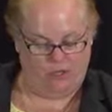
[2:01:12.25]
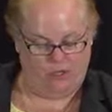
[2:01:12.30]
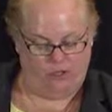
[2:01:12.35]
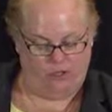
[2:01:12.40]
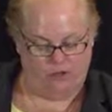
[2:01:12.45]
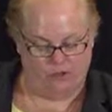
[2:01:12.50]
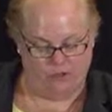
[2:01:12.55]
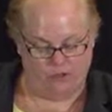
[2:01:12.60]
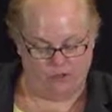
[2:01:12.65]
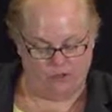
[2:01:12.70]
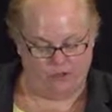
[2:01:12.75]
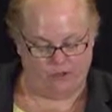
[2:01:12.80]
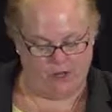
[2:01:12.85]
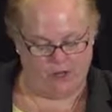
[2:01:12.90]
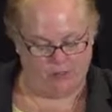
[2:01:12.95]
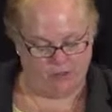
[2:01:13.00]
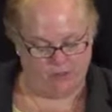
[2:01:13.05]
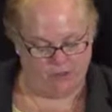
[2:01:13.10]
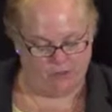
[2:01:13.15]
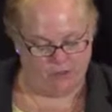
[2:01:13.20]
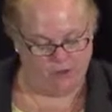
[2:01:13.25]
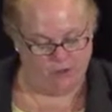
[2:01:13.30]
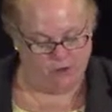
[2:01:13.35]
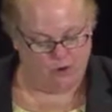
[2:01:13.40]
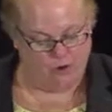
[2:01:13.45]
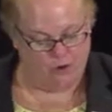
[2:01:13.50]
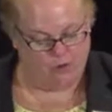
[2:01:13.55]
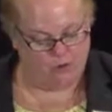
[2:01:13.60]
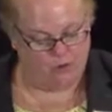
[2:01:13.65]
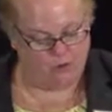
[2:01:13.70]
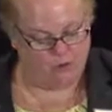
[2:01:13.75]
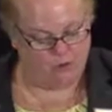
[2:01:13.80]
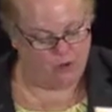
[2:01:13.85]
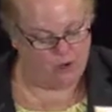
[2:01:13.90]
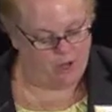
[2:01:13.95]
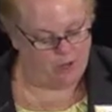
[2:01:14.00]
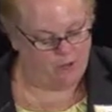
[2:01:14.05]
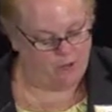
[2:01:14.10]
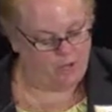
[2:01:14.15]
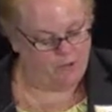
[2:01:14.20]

The ulcer developed during the home health quality